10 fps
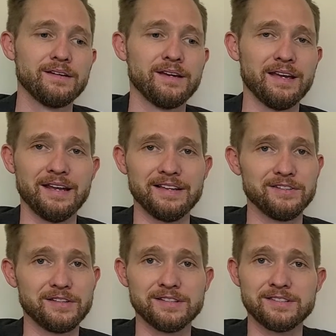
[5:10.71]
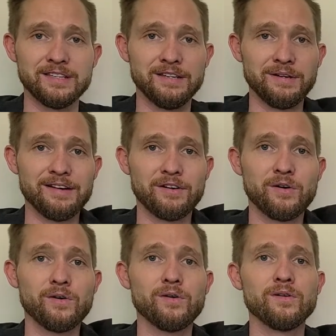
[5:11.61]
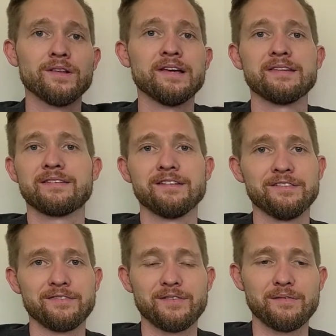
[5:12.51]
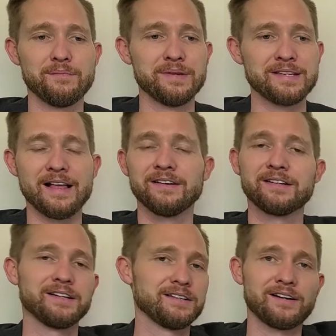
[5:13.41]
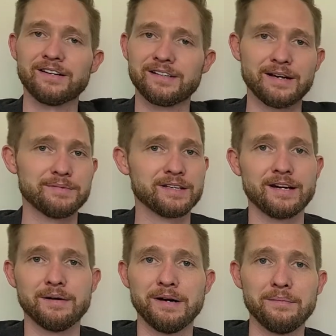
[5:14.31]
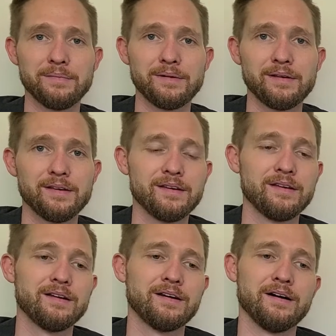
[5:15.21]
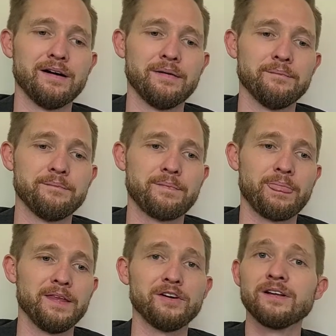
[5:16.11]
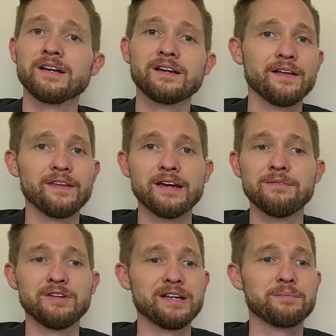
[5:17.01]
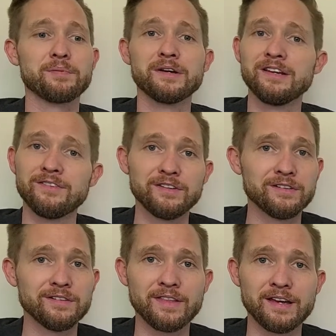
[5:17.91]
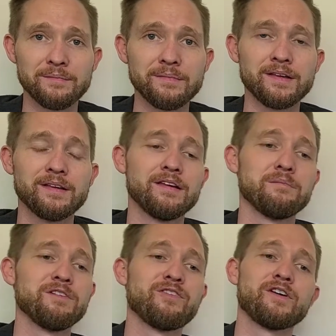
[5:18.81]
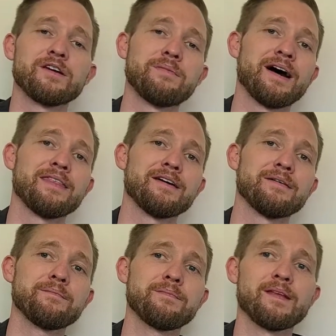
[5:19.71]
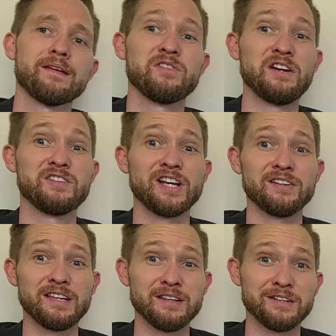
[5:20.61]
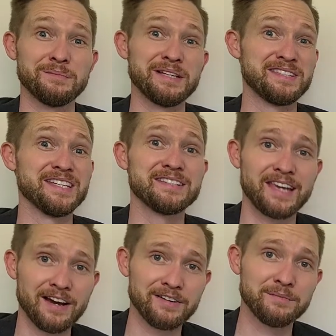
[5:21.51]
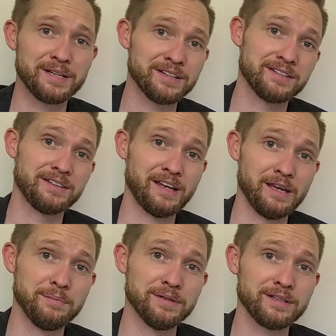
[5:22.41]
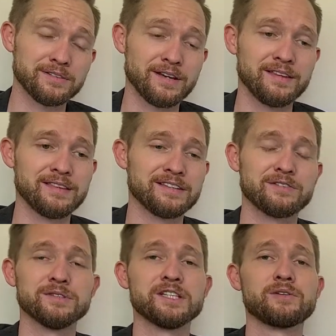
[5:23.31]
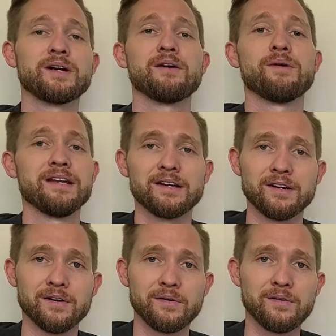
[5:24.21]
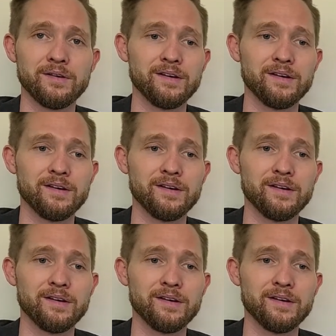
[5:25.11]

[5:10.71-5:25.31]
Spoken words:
And as you can see, we have a whole list of Metallica guitar tabs that come up. You can click on them, you can get a preview of them before you buy them. They're generally a little bit discounted because they're an ebook, so I think that's a really great way to go.